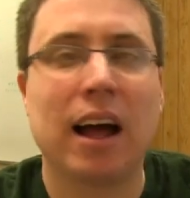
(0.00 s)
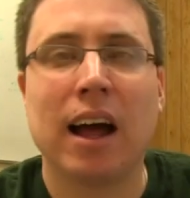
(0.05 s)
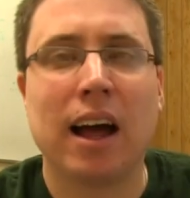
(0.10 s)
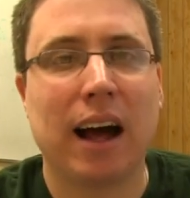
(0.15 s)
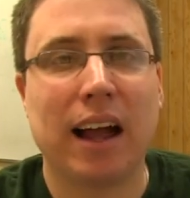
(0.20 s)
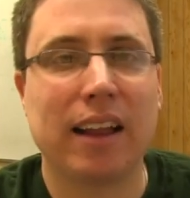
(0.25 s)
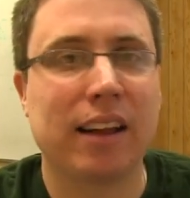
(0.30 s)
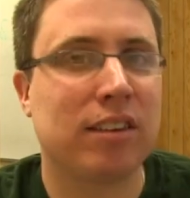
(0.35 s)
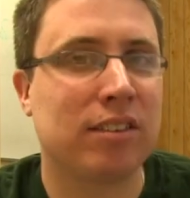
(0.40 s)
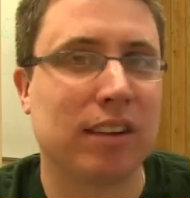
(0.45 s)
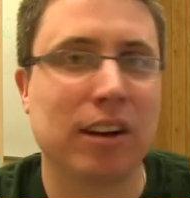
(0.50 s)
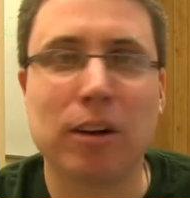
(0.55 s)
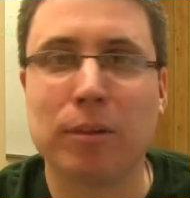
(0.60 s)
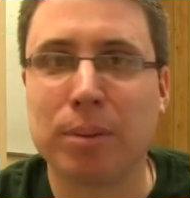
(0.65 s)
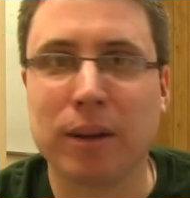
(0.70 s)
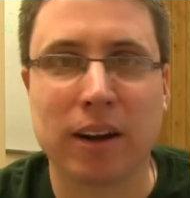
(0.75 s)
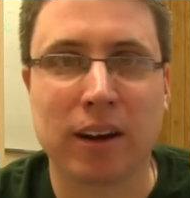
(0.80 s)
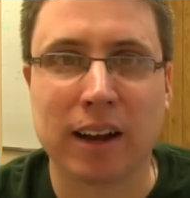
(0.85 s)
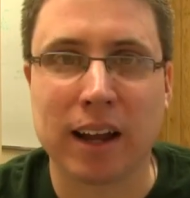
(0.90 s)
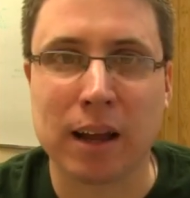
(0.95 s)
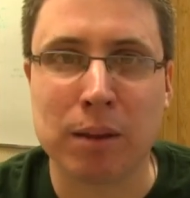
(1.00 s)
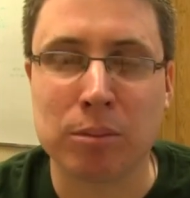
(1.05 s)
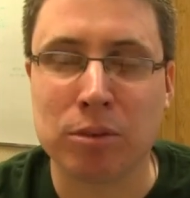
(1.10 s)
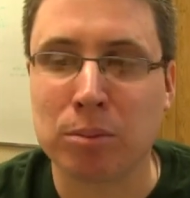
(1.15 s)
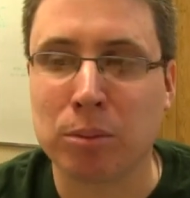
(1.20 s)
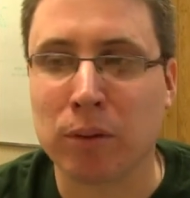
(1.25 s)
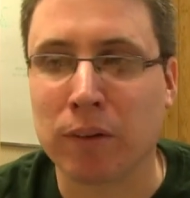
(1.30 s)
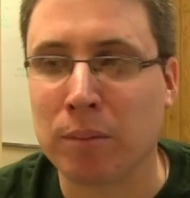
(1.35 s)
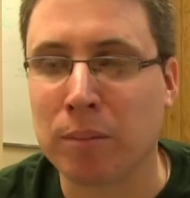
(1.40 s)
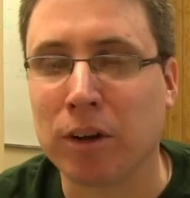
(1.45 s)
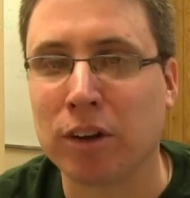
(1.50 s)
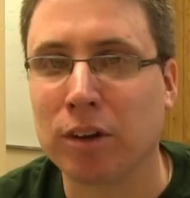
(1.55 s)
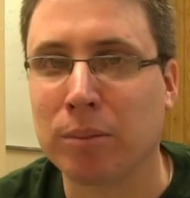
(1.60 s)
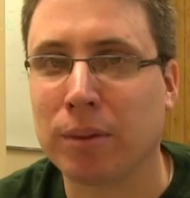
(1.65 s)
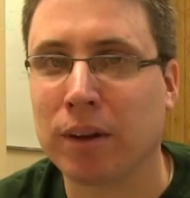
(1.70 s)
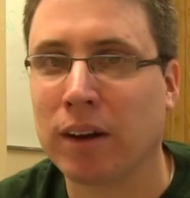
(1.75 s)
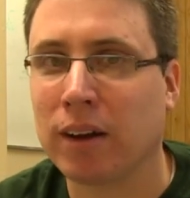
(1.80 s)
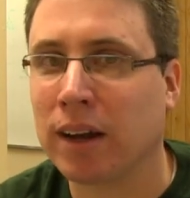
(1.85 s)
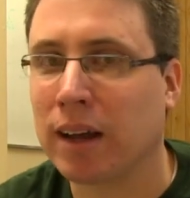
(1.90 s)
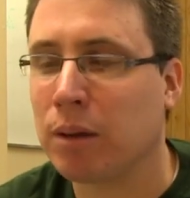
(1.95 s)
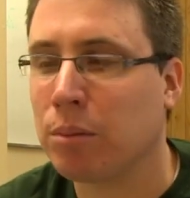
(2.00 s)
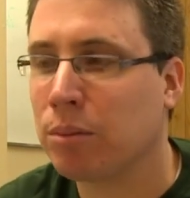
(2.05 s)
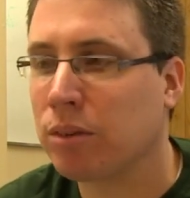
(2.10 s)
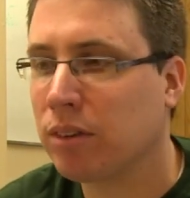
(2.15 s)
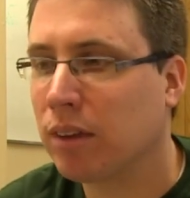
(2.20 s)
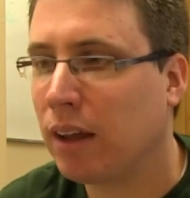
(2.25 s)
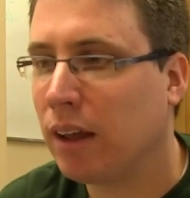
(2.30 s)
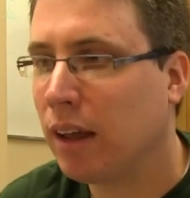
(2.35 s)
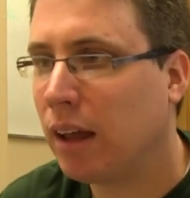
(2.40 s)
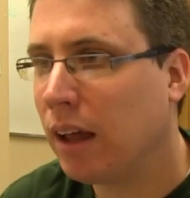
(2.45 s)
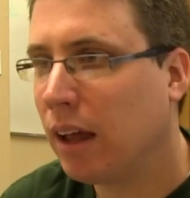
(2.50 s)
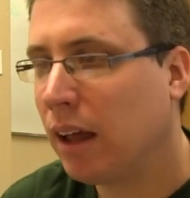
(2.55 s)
I like single player games more than multiplayer games.